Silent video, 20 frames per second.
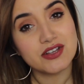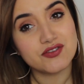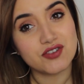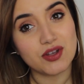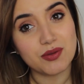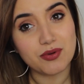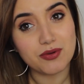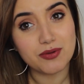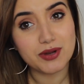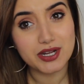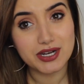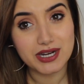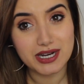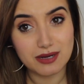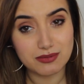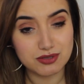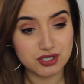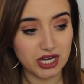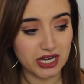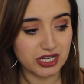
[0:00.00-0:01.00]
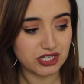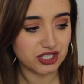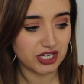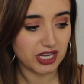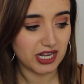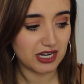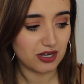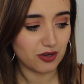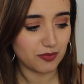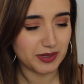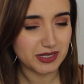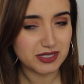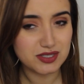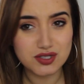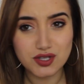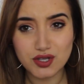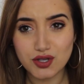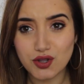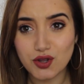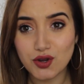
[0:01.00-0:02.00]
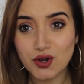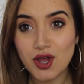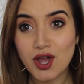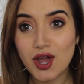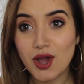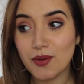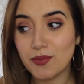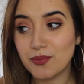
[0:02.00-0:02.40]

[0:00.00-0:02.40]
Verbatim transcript: So I'm probably going to end up changing it a little bit soon.